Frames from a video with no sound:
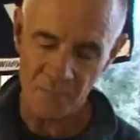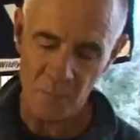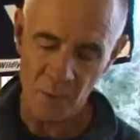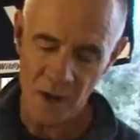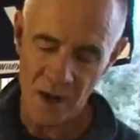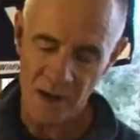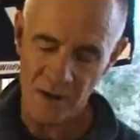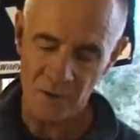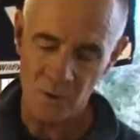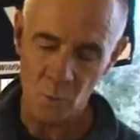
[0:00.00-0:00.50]

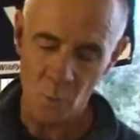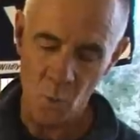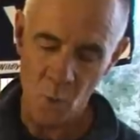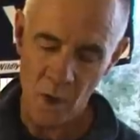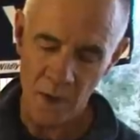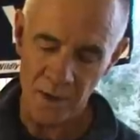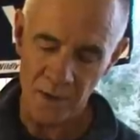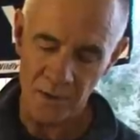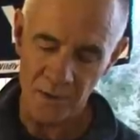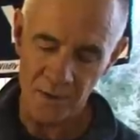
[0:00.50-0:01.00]
brass
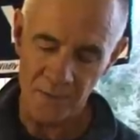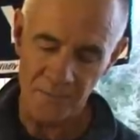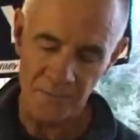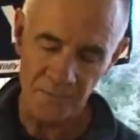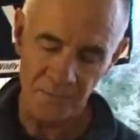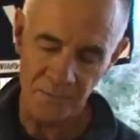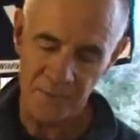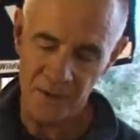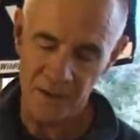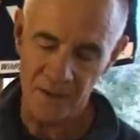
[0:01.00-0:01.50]
wire,
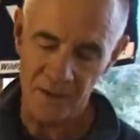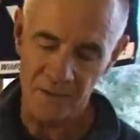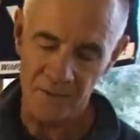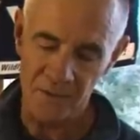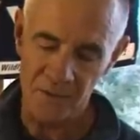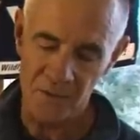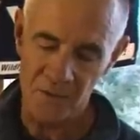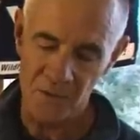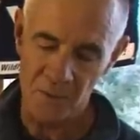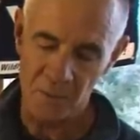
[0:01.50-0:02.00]
and
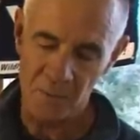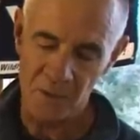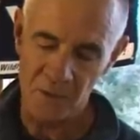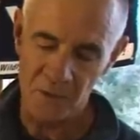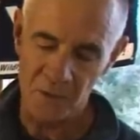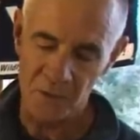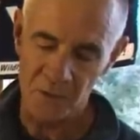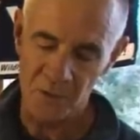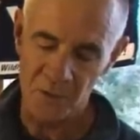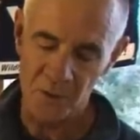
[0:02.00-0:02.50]
this is a piece
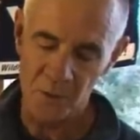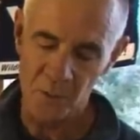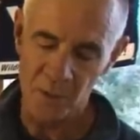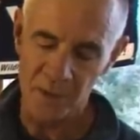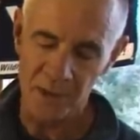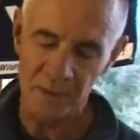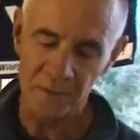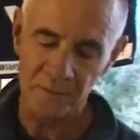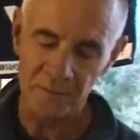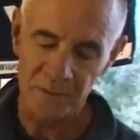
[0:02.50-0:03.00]
of
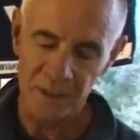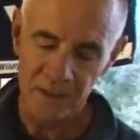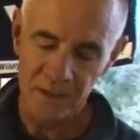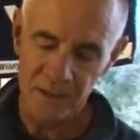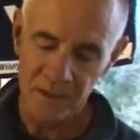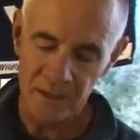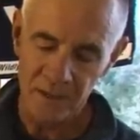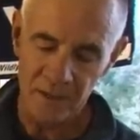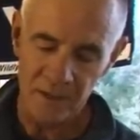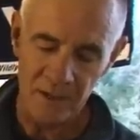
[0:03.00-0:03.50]
tubing,
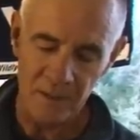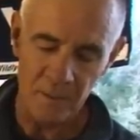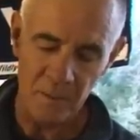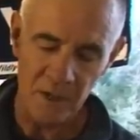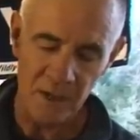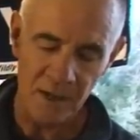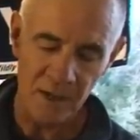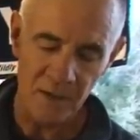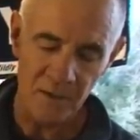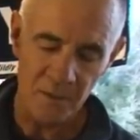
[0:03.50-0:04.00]
and I'm
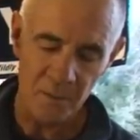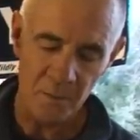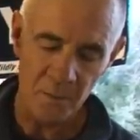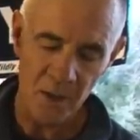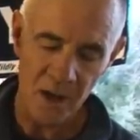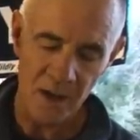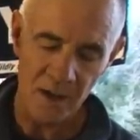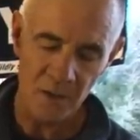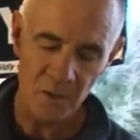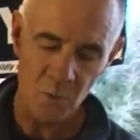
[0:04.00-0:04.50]
making the
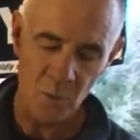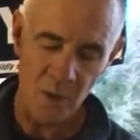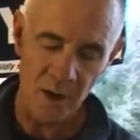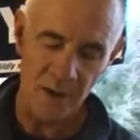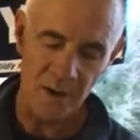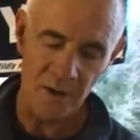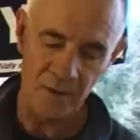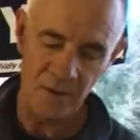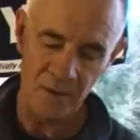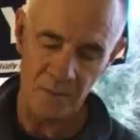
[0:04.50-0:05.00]
brass
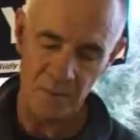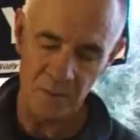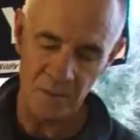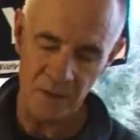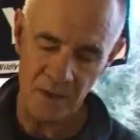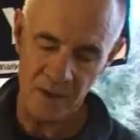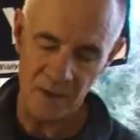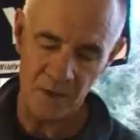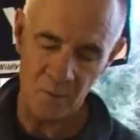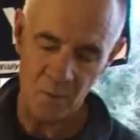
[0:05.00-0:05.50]
wire
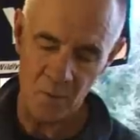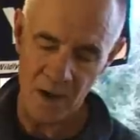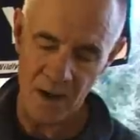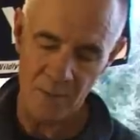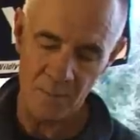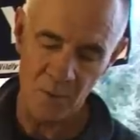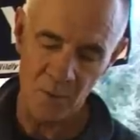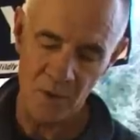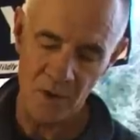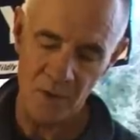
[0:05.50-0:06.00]
kind of
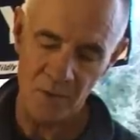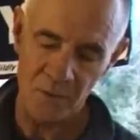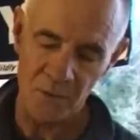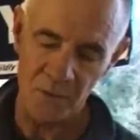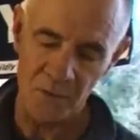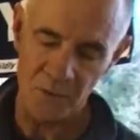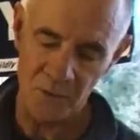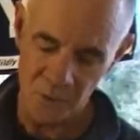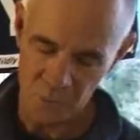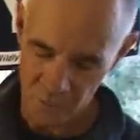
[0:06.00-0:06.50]
wrap around the
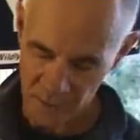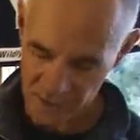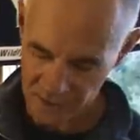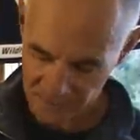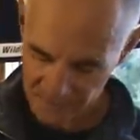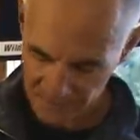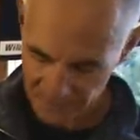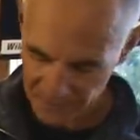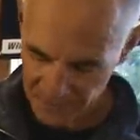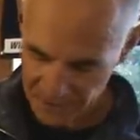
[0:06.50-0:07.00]
tubing,
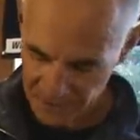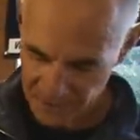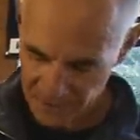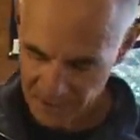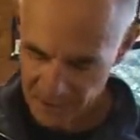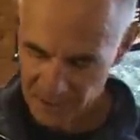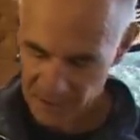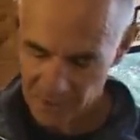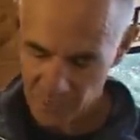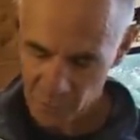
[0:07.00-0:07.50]

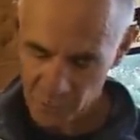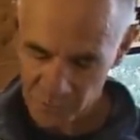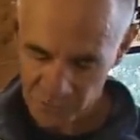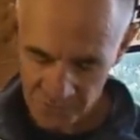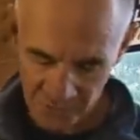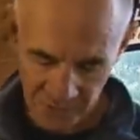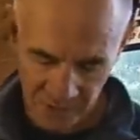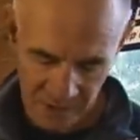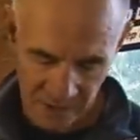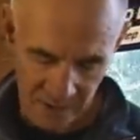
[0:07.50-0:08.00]
and it will
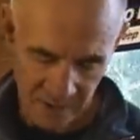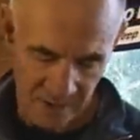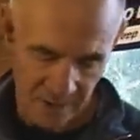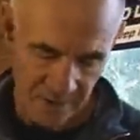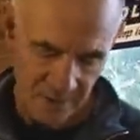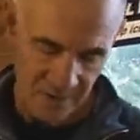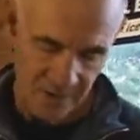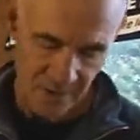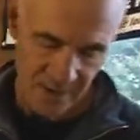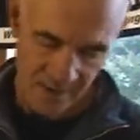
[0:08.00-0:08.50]
fit
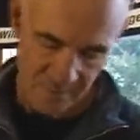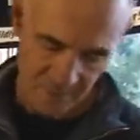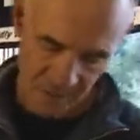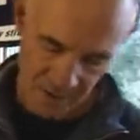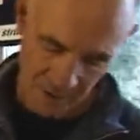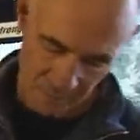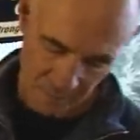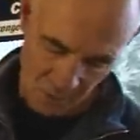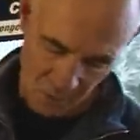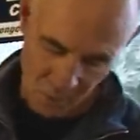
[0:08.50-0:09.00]
inside my
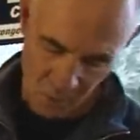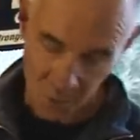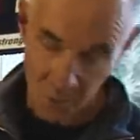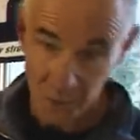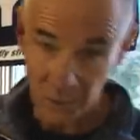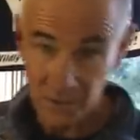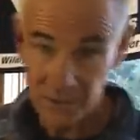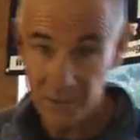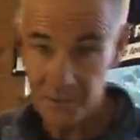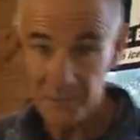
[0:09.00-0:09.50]

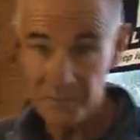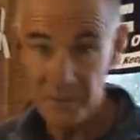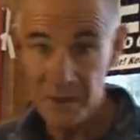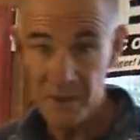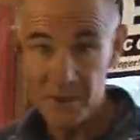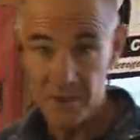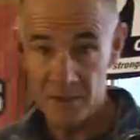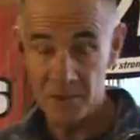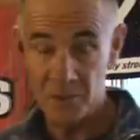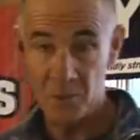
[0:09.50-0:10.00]
mold
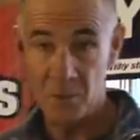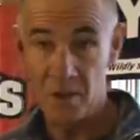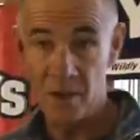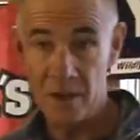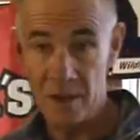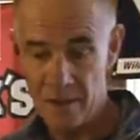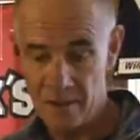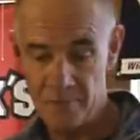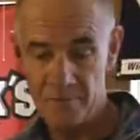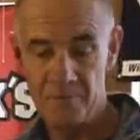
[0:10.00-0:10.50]
so that
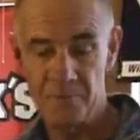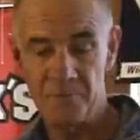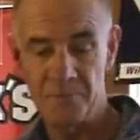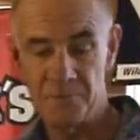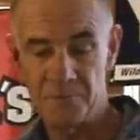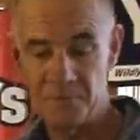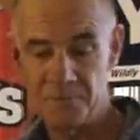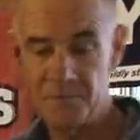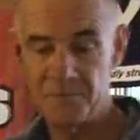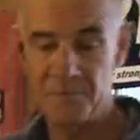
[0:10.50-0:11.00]

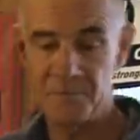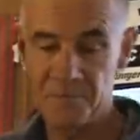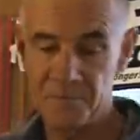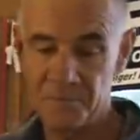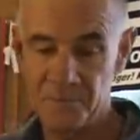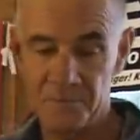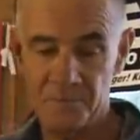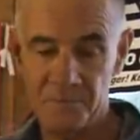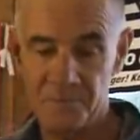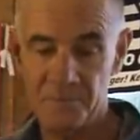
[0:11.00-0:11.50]

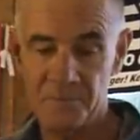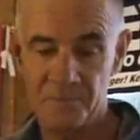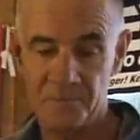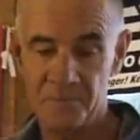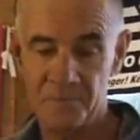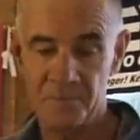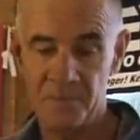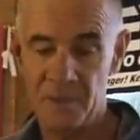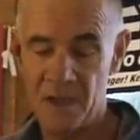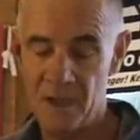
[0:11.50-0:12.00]

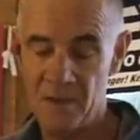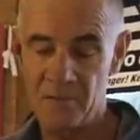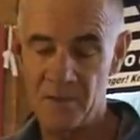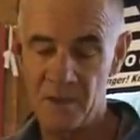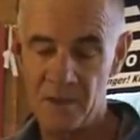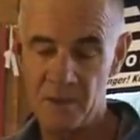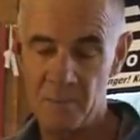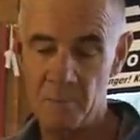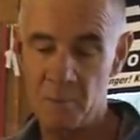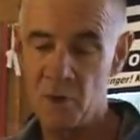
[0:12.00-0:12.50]
I've
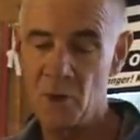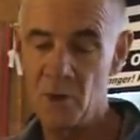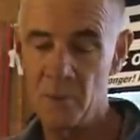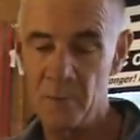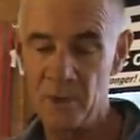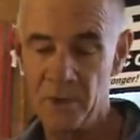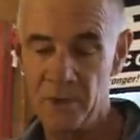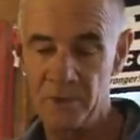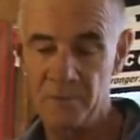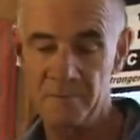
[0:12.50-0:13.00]
got a
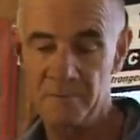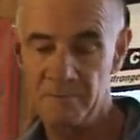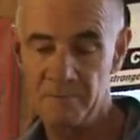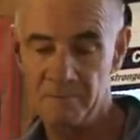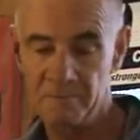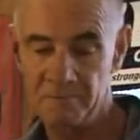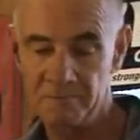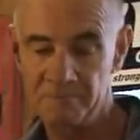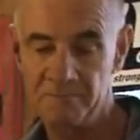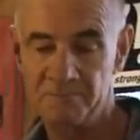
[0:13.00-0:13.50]
permanent
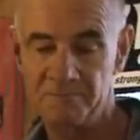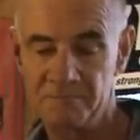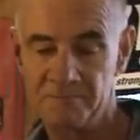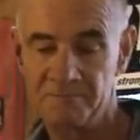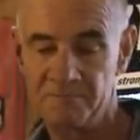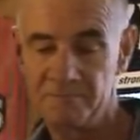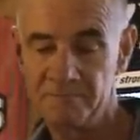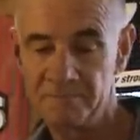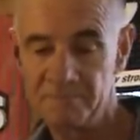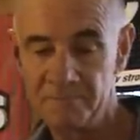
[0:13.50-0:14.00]

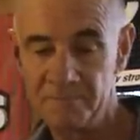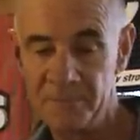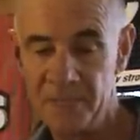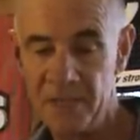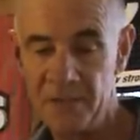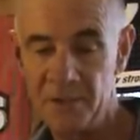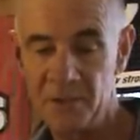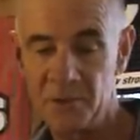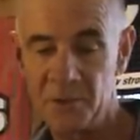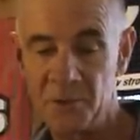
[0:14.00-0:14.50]

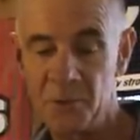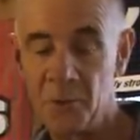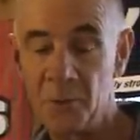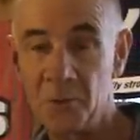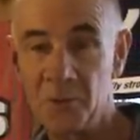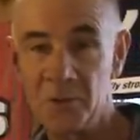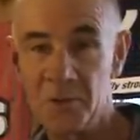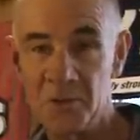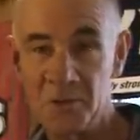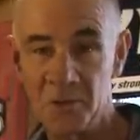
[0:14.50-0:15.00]
deal to hold
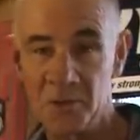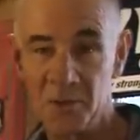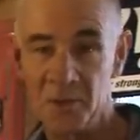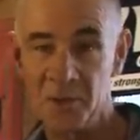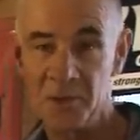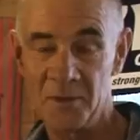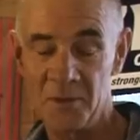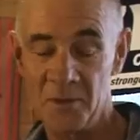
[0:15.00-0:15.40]
this little